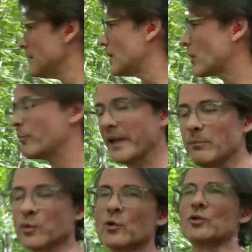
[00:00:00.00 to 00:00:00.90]
or big
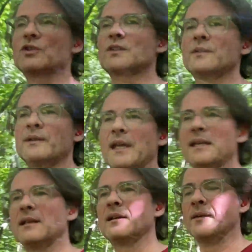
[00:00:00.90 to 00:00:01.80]
brutes
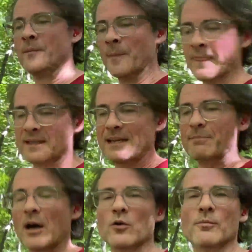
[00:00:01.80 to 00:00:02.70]
in
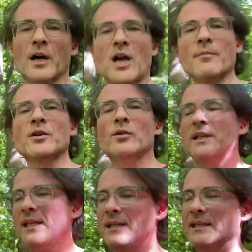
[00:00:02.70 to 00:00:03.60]
Symbaroum, a common
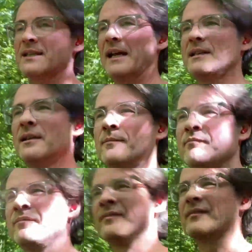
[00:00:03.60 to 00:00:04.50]
critique is that
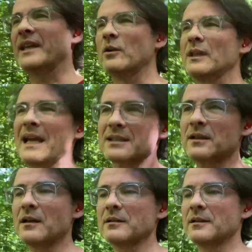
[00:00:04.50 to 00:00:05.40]
they don't last
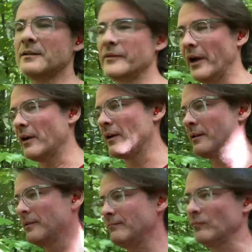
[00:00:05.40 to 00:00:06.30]
long, they're
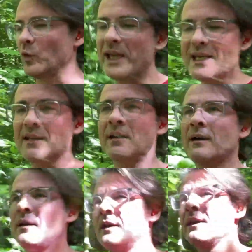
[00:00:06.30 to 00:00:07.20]
weak.
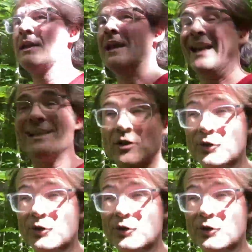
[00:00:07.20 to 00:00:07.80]
And it's